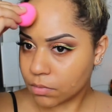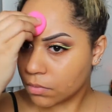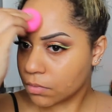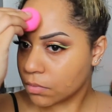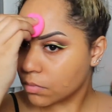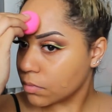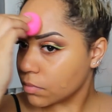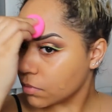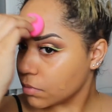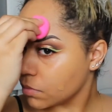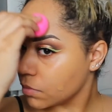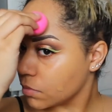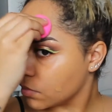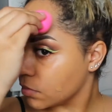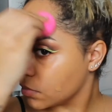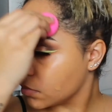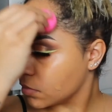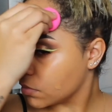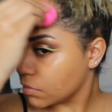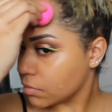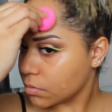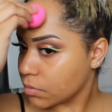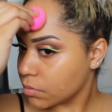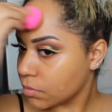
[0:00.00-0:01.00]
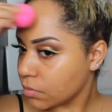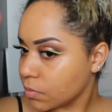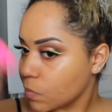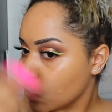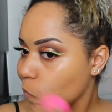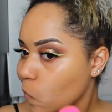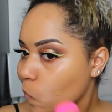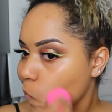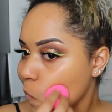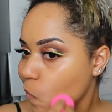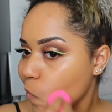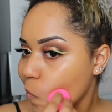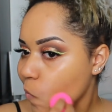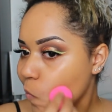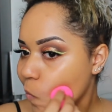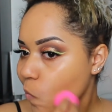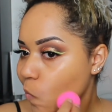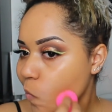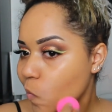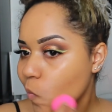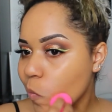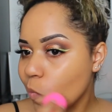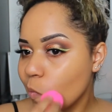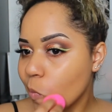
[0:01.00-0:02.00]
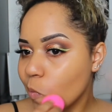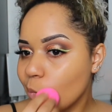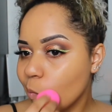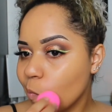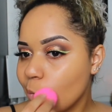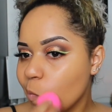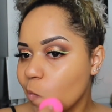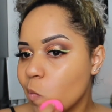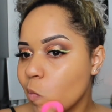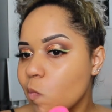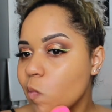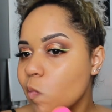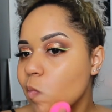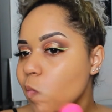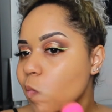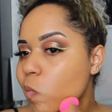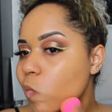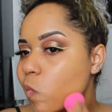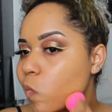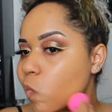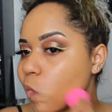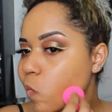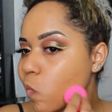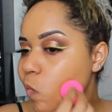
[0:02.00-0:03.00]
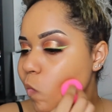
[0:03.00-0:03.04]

Nobody speaks.